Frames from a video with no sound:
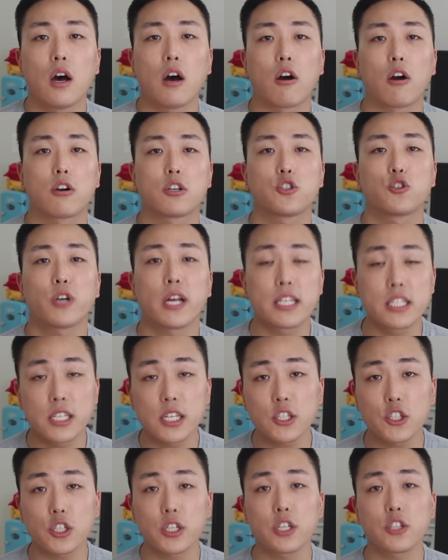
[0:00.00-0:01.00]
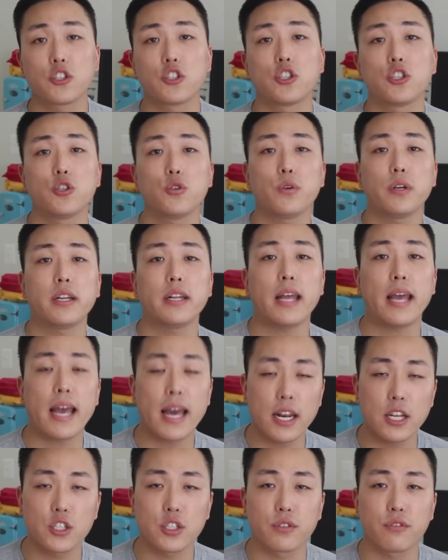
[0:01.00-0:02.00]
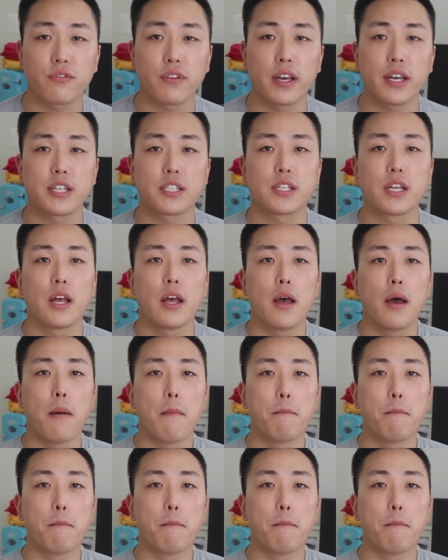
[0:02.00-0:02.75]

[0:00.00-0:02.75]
are transitioning to an anagen phase,